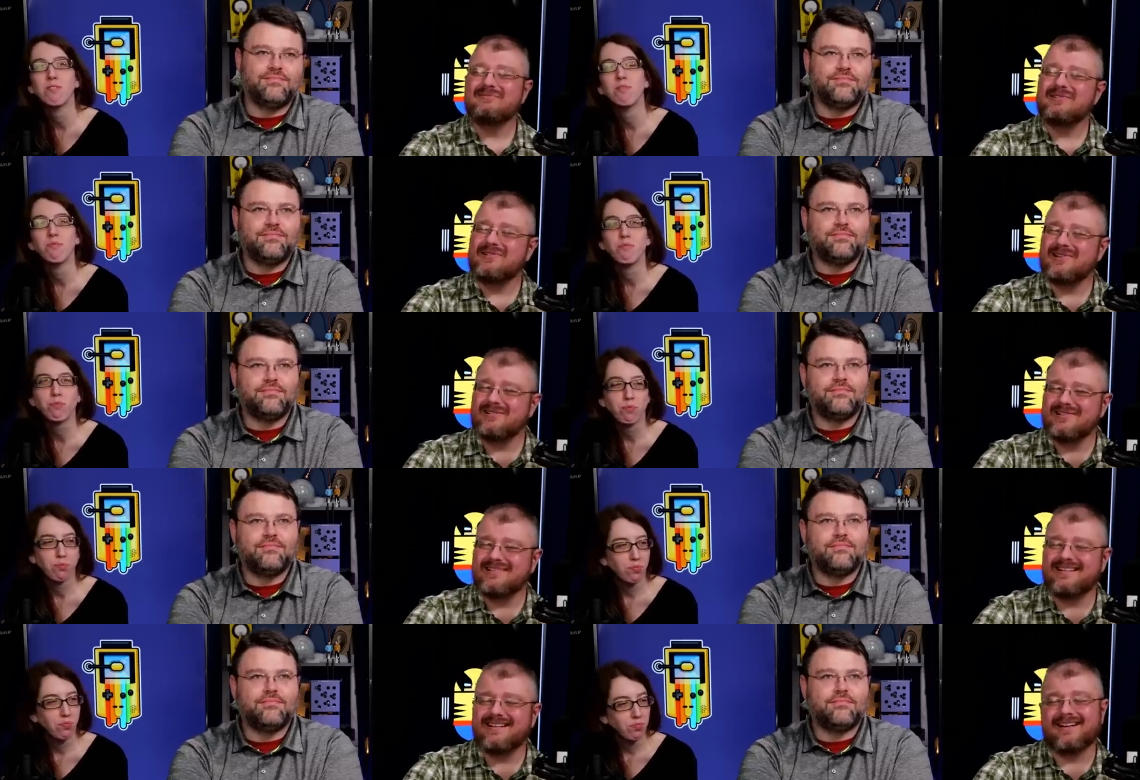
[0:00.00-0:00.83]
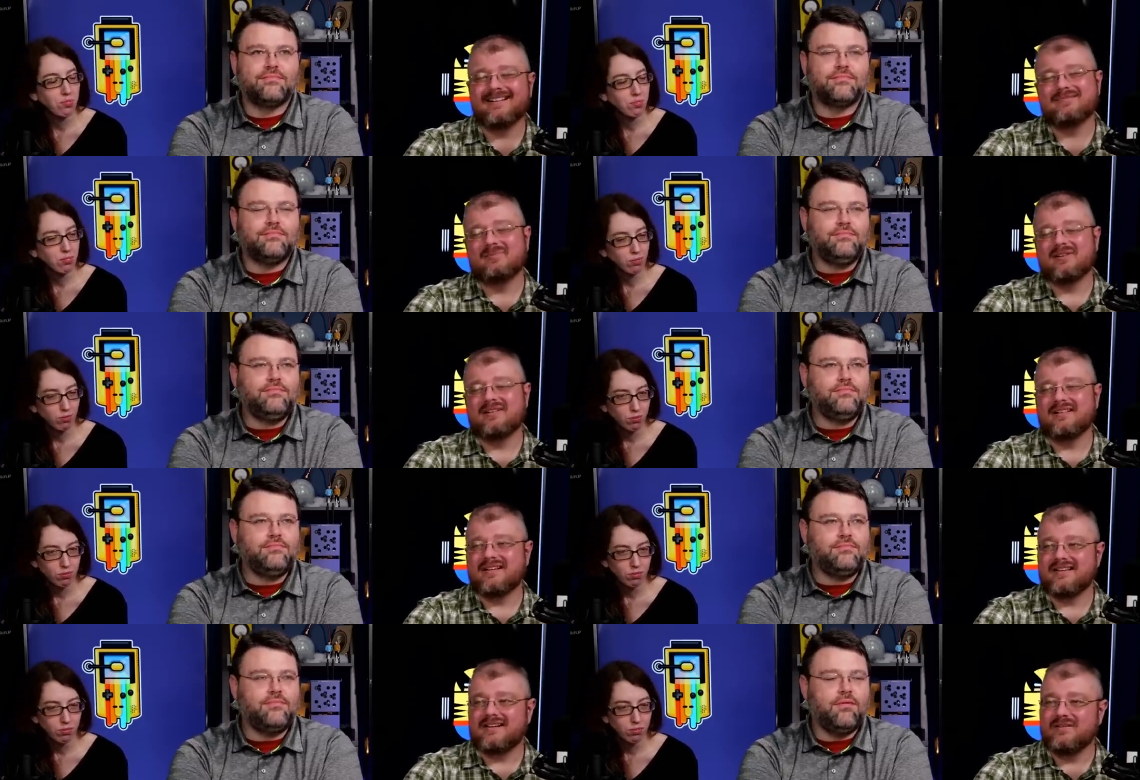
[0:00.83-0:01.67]
Speaker 1: Well, when you go to, uh, it's probably not
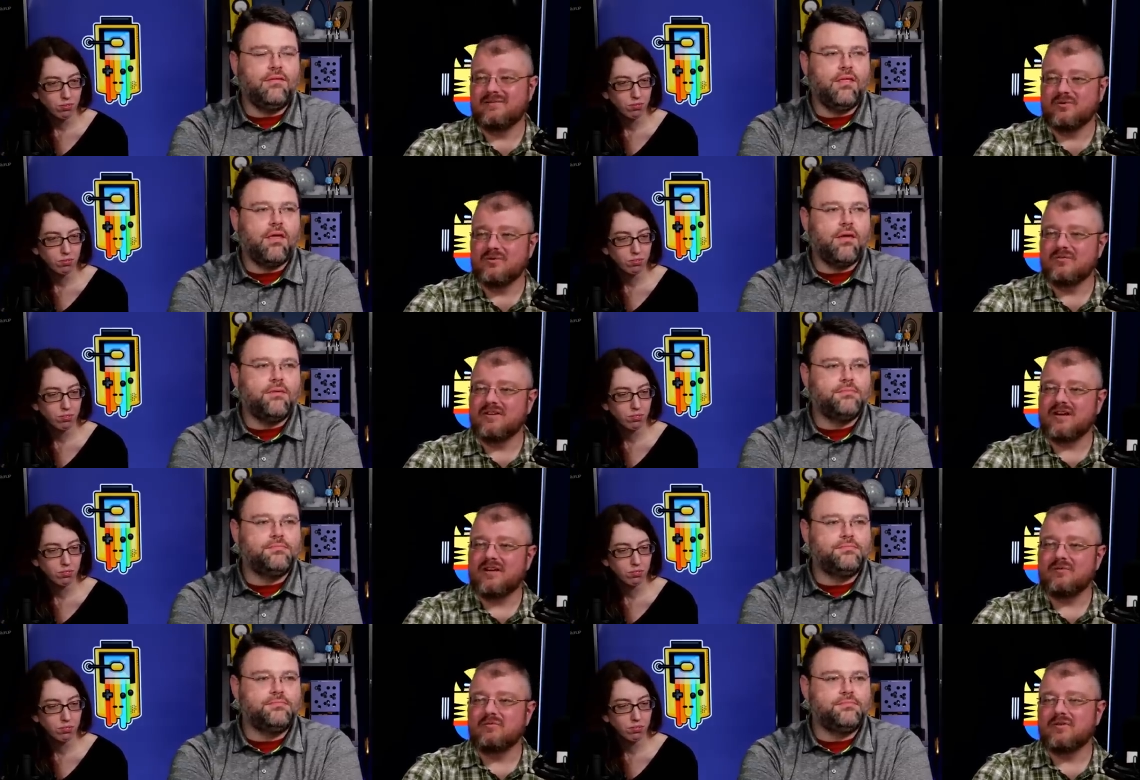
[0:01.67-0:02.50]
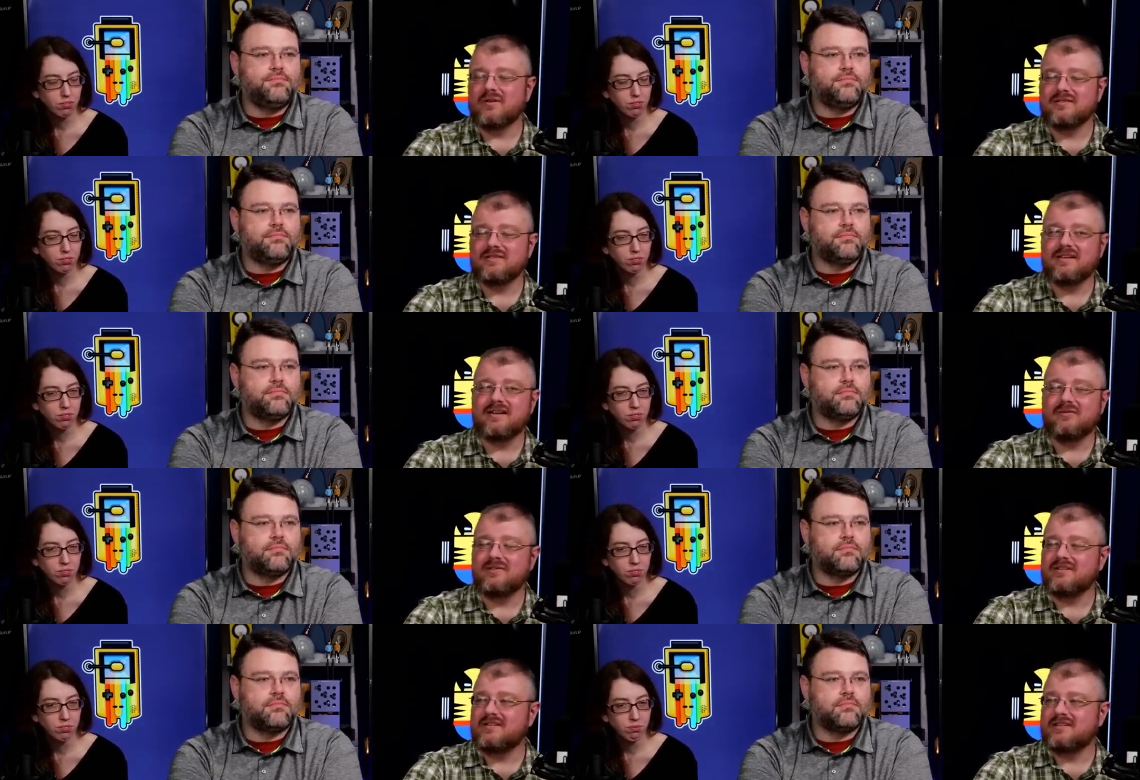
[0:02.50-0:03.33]
like that anymore. But I remember when I was a kid, I
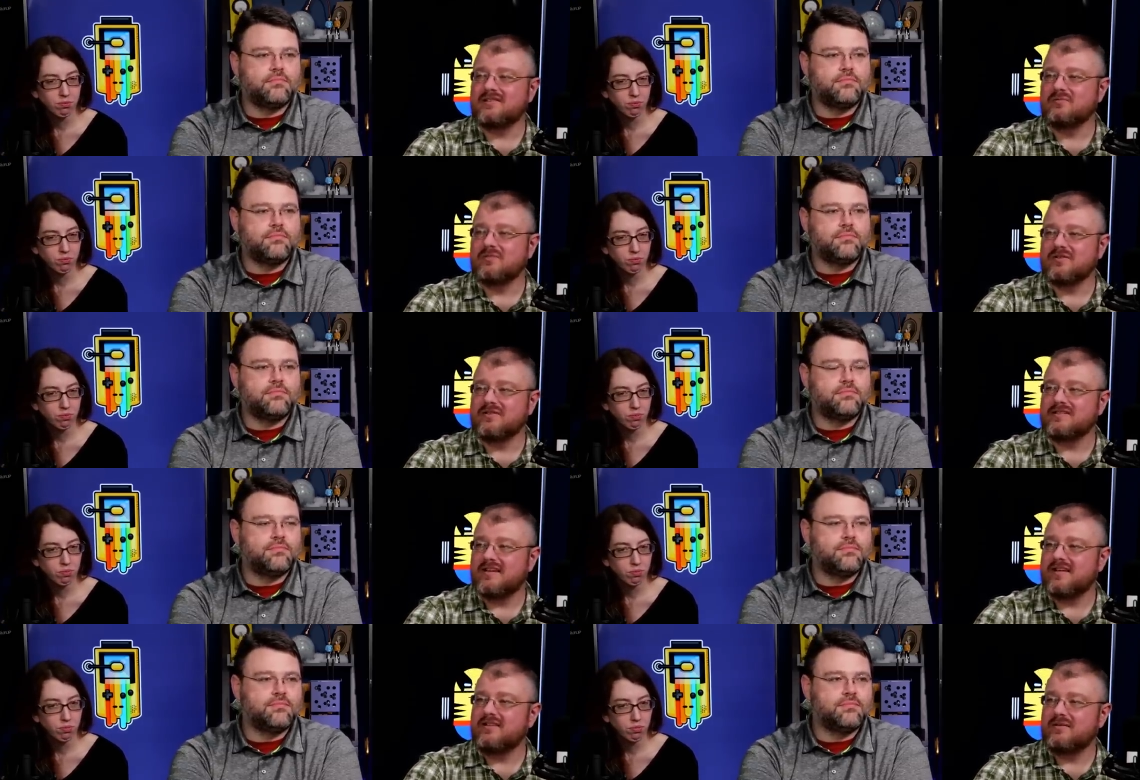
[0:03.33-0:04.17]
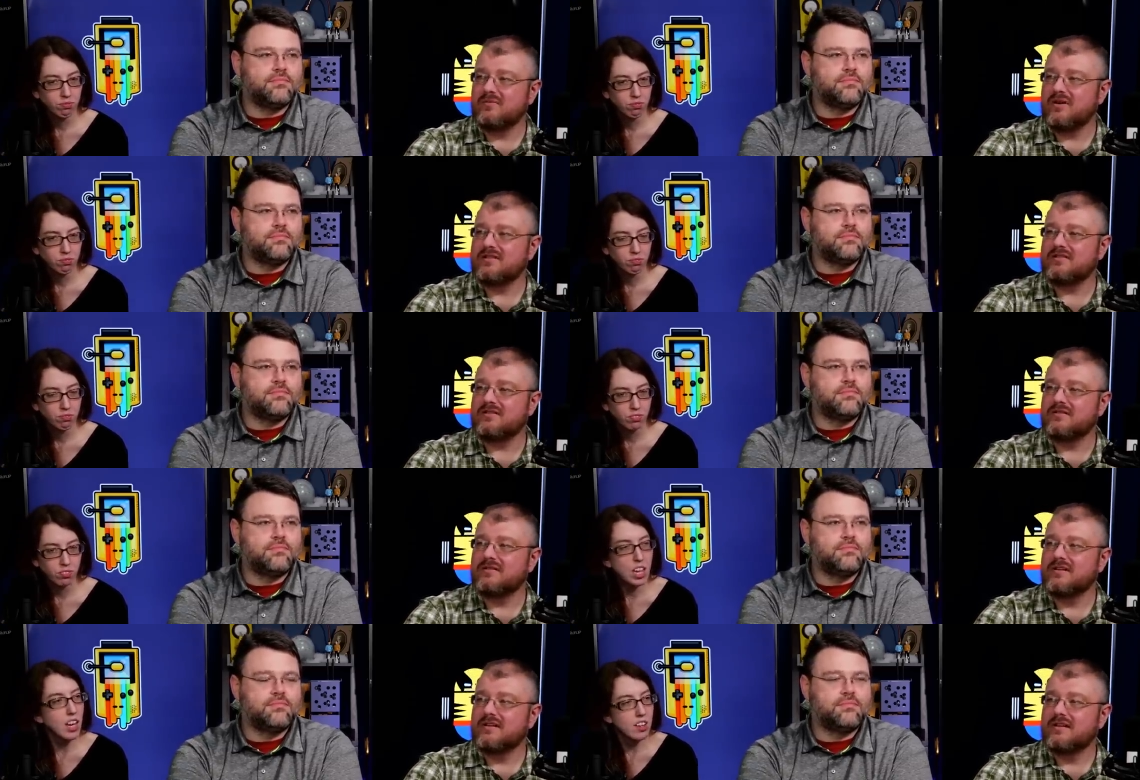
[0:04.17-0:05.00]
went to Disney World. That's how they marked you.
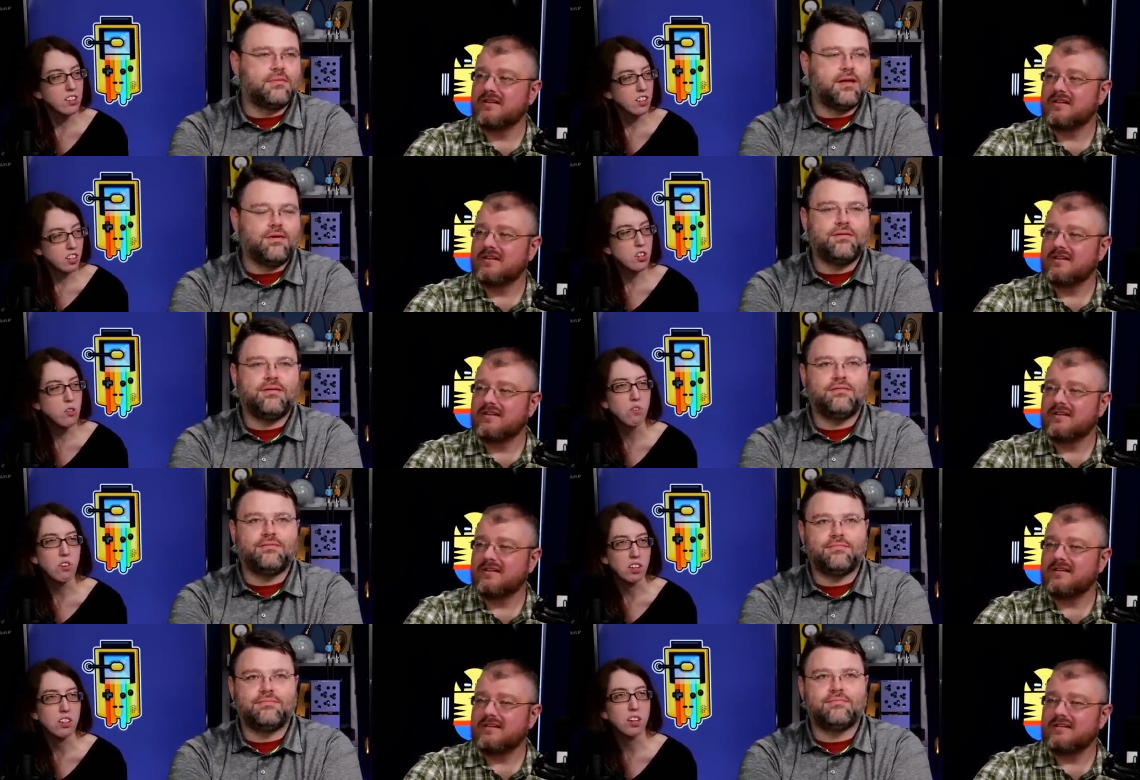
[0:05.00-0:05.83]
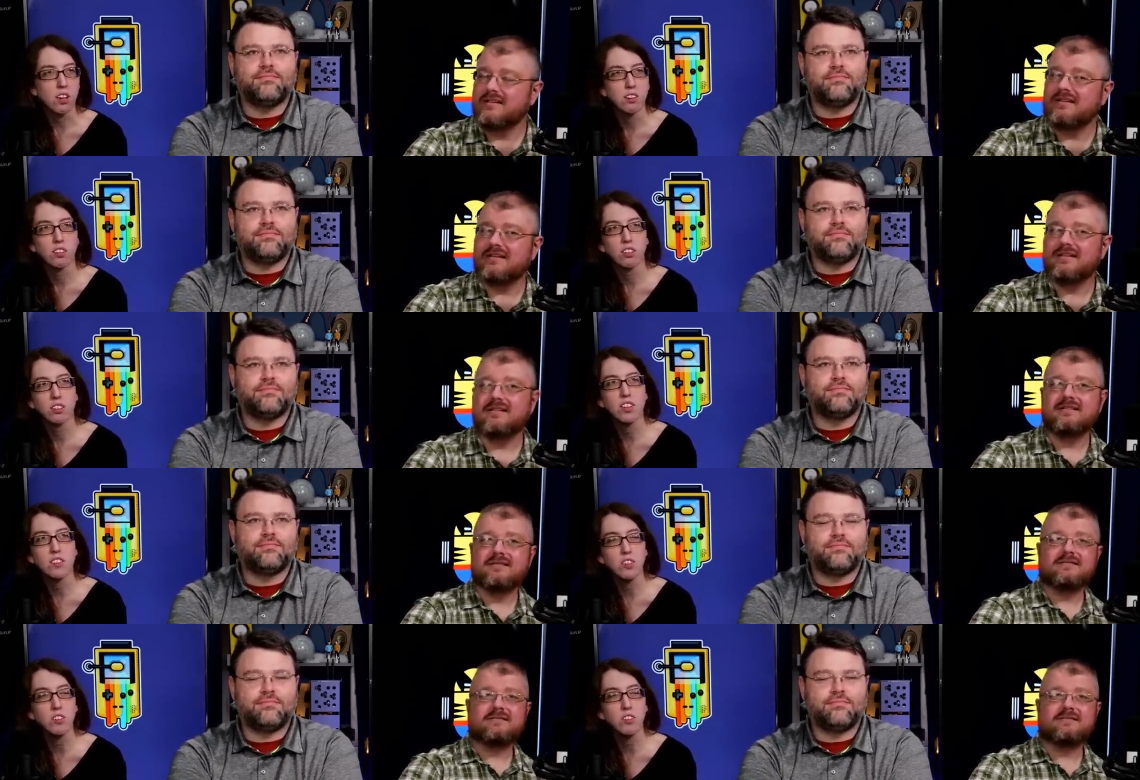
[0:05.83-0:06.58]
Speaker 2: Yeah, they did the UV. Yeah. yeah. they